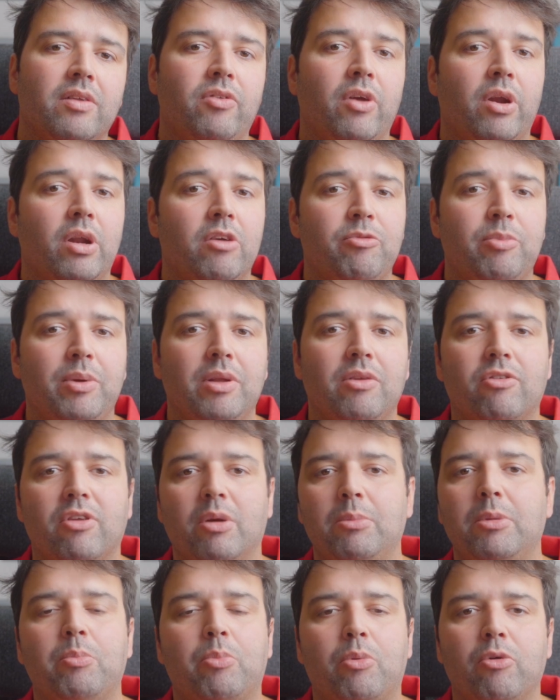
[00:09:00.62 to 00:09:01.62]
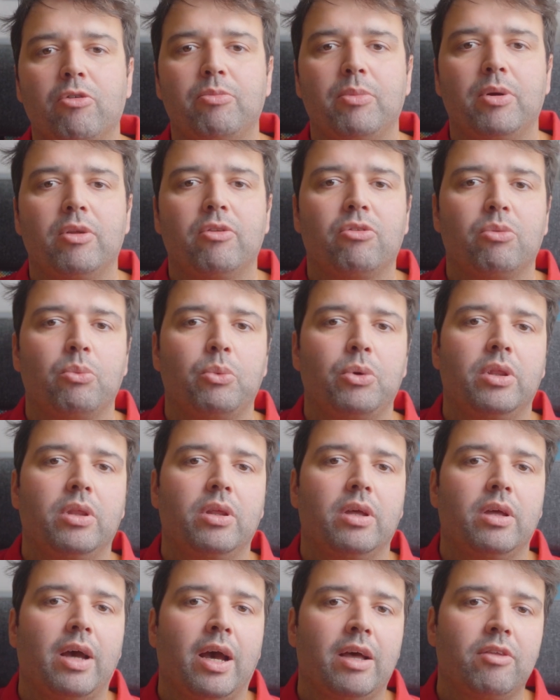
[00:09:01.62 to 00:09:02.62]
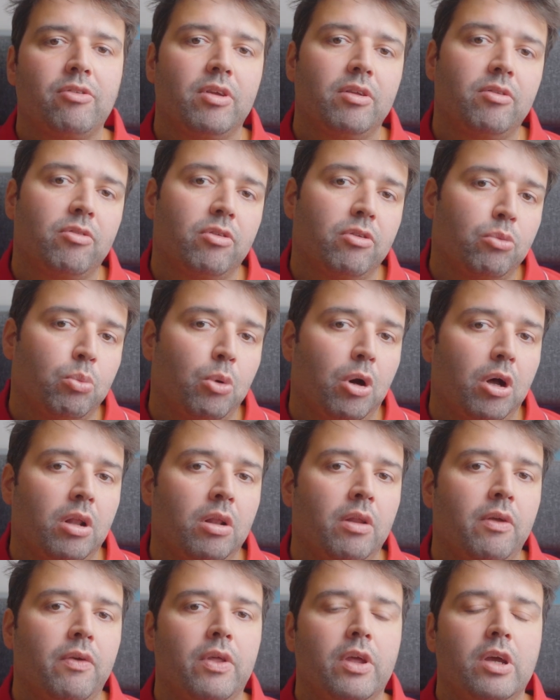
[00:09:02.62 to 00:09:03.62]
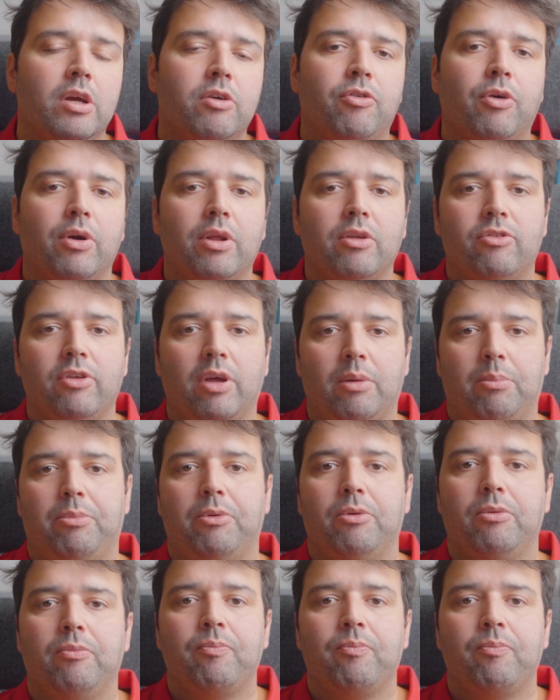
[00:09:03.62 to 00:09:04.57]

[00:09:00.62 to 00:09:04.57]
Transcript: There have been some improvements with the assets as well. For example,